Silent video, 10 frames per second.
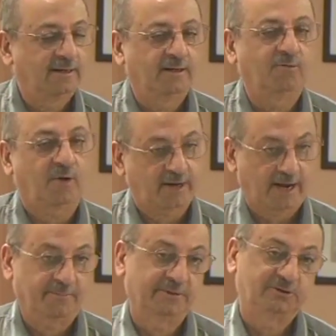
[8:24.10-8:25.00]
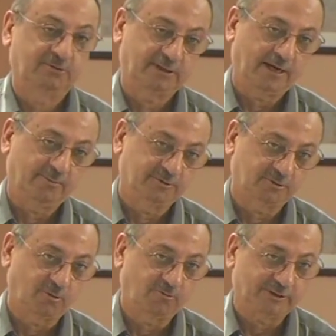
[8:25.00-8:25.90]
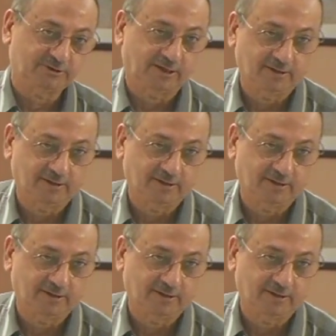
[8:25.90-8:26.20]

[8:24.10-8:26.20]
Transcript: what happens with Hamzatul Wasal.